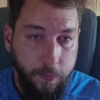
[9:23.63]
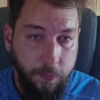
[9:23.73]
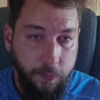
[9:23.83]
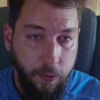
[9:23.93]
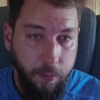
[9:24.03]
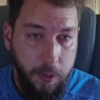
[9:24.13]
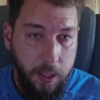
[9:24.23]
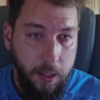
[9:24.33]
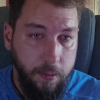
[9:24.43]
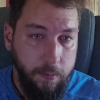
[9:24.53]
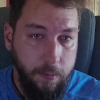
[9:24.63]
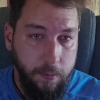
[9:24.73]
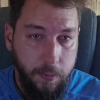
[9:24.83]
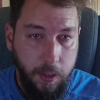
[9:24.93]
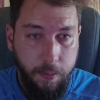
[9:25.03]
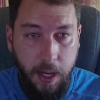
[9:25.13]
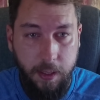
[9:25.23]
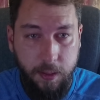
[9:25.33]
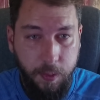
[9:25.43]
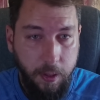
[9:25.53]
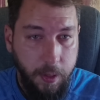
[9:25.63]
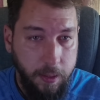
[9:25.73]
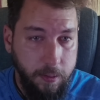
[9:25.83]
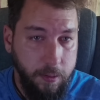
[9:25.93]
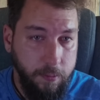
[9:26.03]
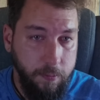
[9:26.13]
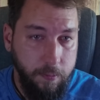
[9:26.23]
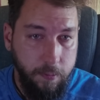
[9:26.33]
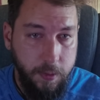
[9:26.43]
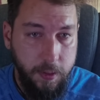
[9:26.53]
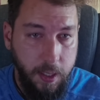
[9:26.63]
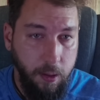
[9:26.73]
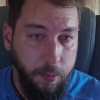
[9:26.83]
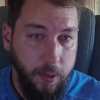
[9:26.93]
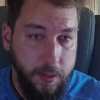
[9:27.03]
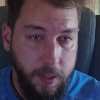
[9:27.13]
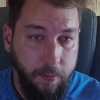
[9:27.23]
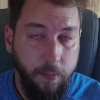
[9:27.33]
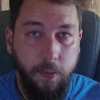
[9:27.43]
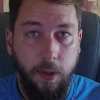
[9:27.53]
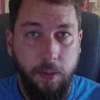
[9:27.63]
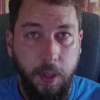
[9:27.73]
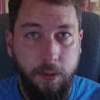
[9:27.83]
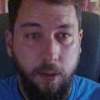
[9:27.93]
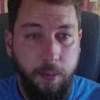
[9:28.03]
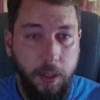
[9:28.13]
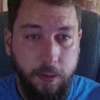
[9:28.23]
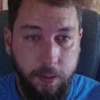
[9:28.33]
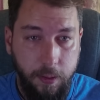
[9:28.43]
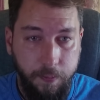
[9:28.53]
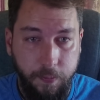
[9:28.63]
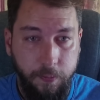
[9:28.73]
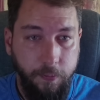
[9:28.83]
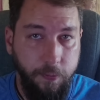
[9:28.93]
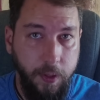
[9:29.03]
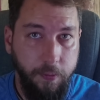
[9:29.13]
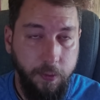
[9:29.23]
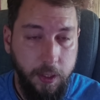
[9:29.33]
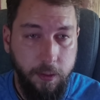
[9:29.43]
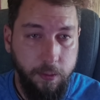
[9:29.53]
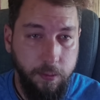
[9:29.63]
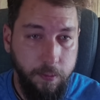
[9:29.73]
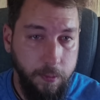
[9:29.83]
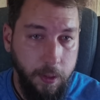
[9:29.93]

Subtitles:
For me, in my experiment, 0.7 worked better, but feel free to